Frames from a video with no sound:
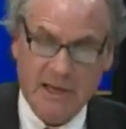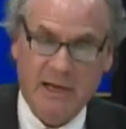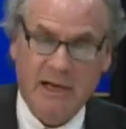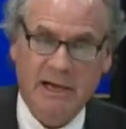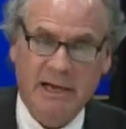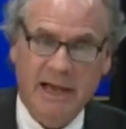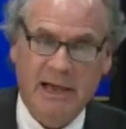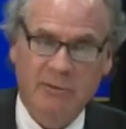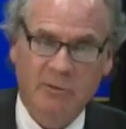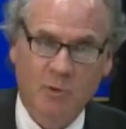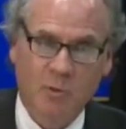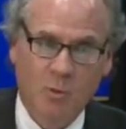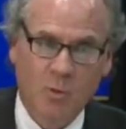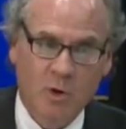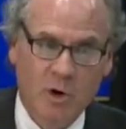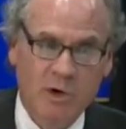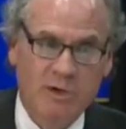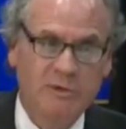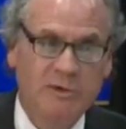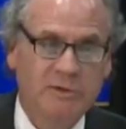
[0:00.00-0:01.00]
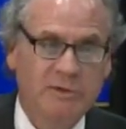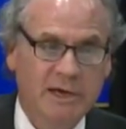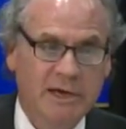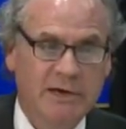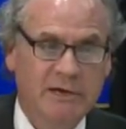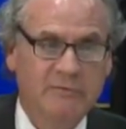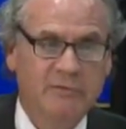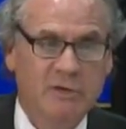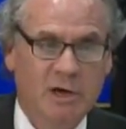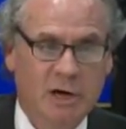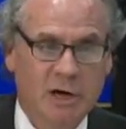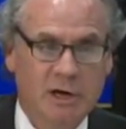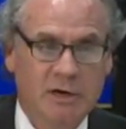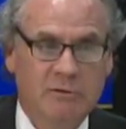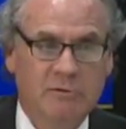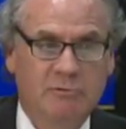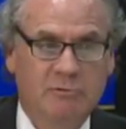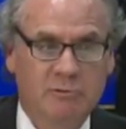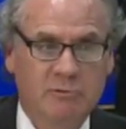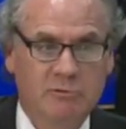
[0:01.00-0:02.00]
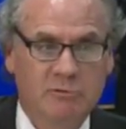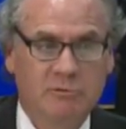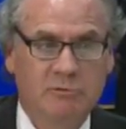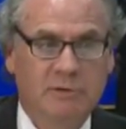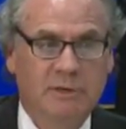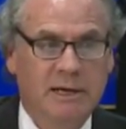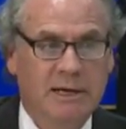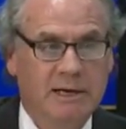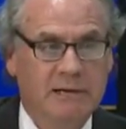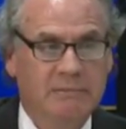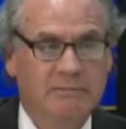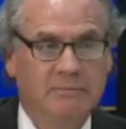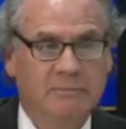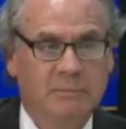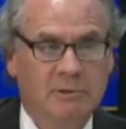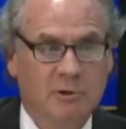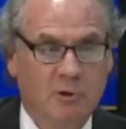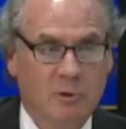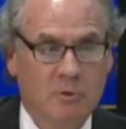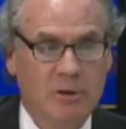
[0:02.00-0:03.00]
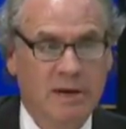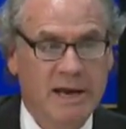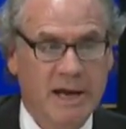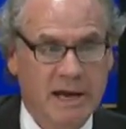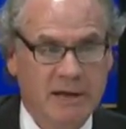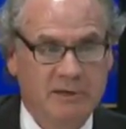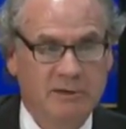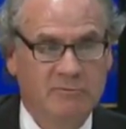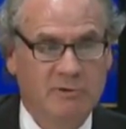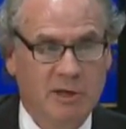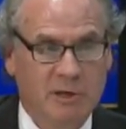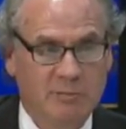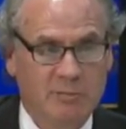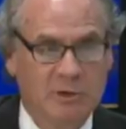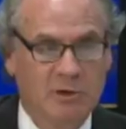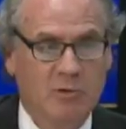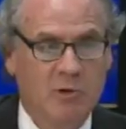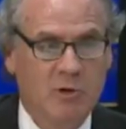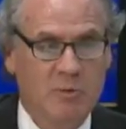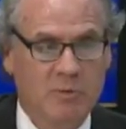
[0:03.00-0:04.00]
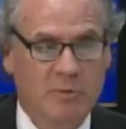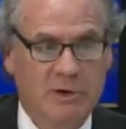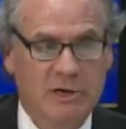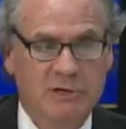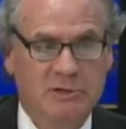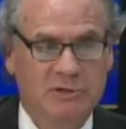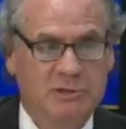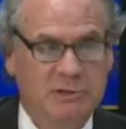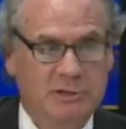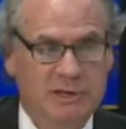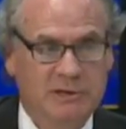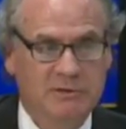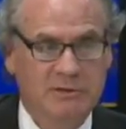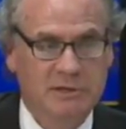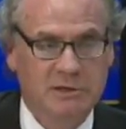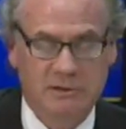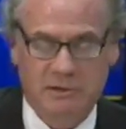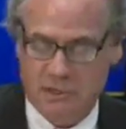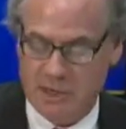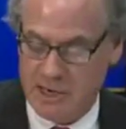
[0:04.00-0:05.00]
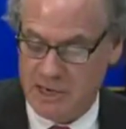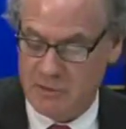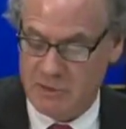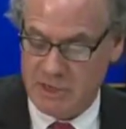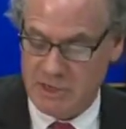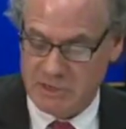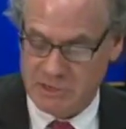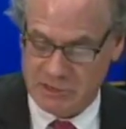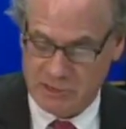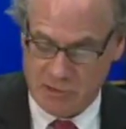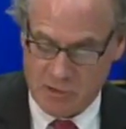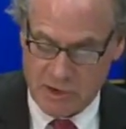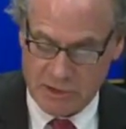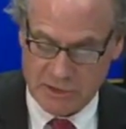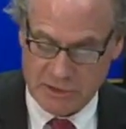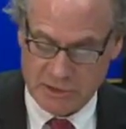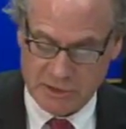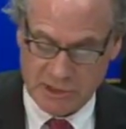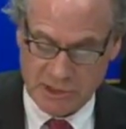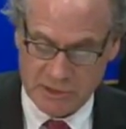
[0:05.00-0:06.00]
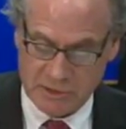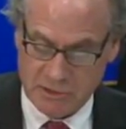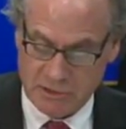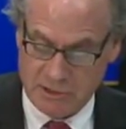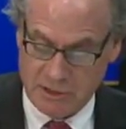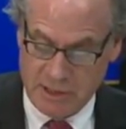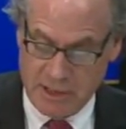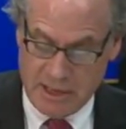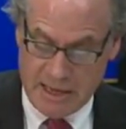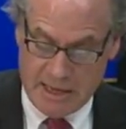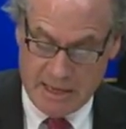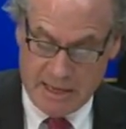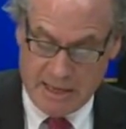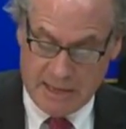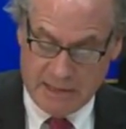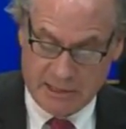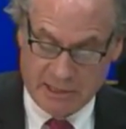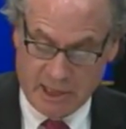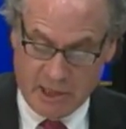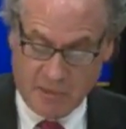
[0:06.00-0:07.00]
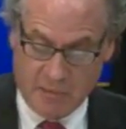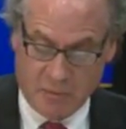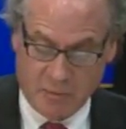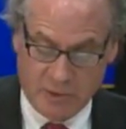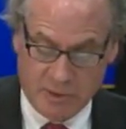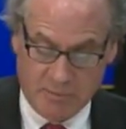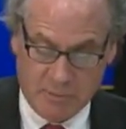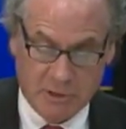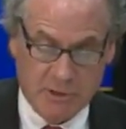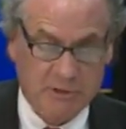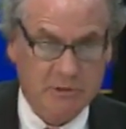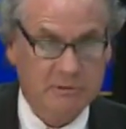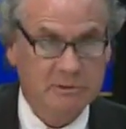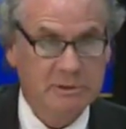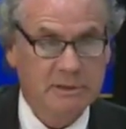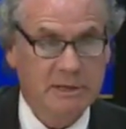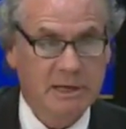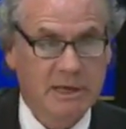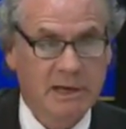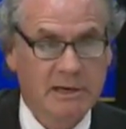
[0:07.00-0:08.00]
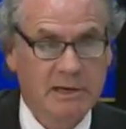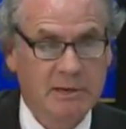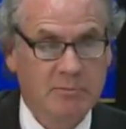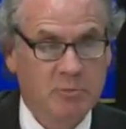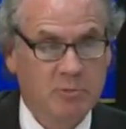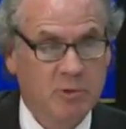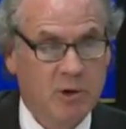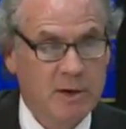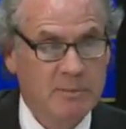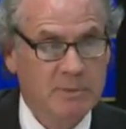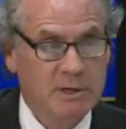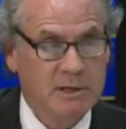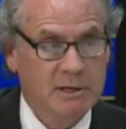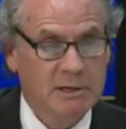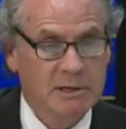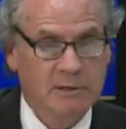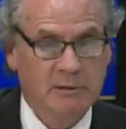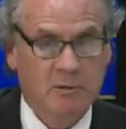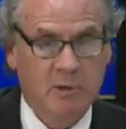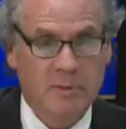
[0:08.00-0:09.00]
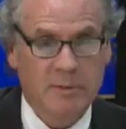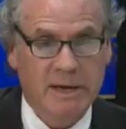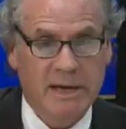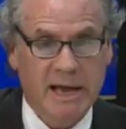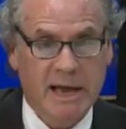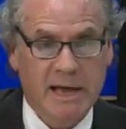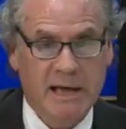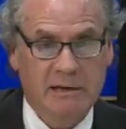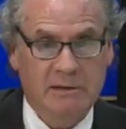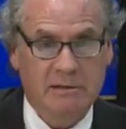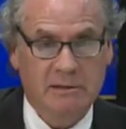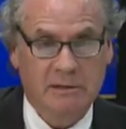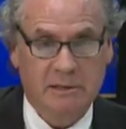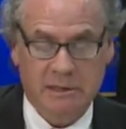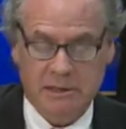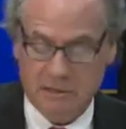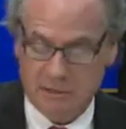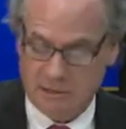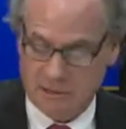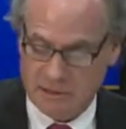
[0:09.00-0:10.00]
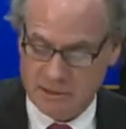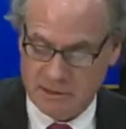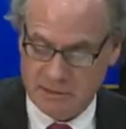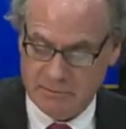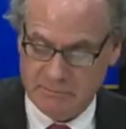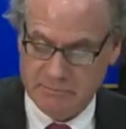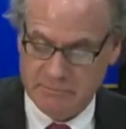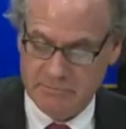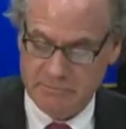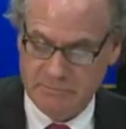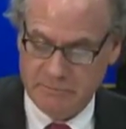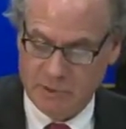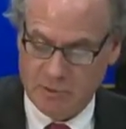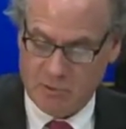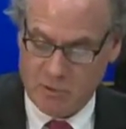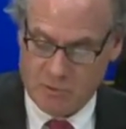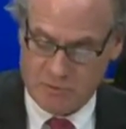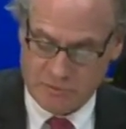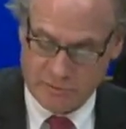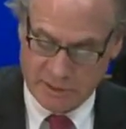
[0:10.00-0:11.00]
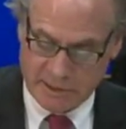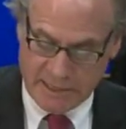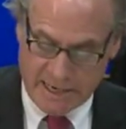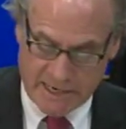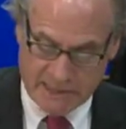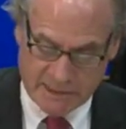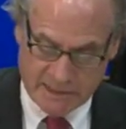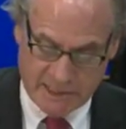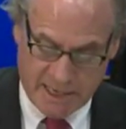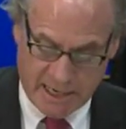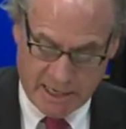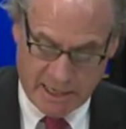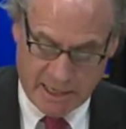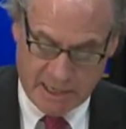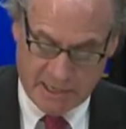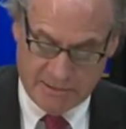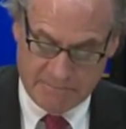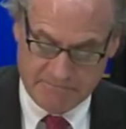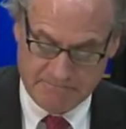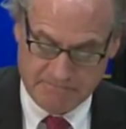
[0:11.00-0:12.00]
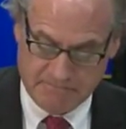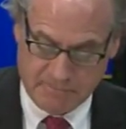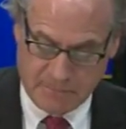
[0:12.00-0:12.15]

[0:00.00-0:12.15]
uh, and the work that they have done through um, Lower Manhattan Development Corporation and the entire ESD organization to help rebuild uh, employment in Lower Manhattan in, um, you know, over the last decade.